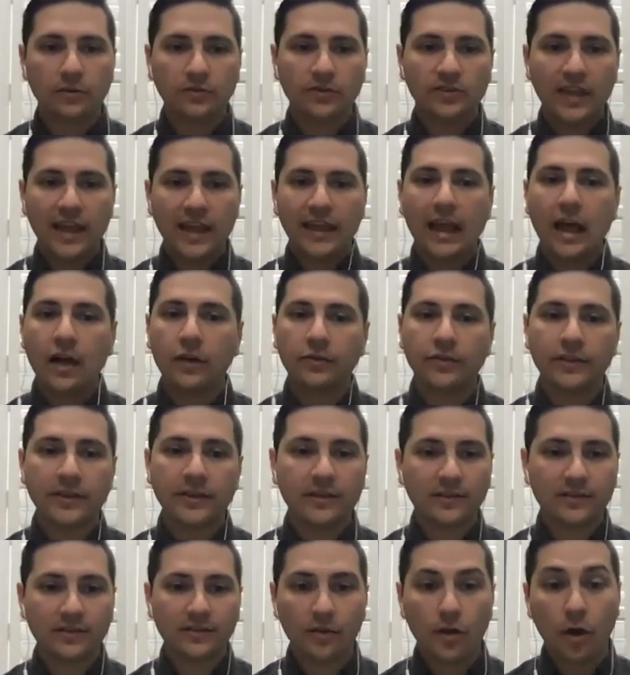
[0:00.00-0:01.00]
staying healthy
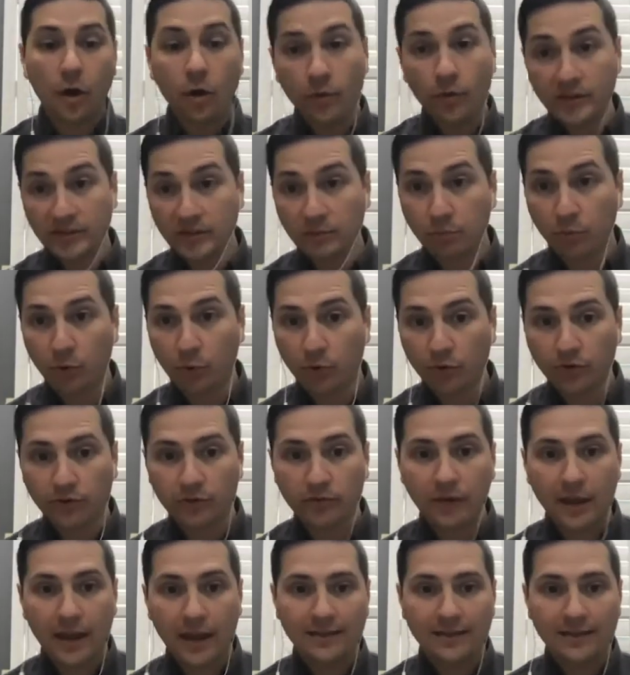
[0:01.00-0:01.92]
is always important,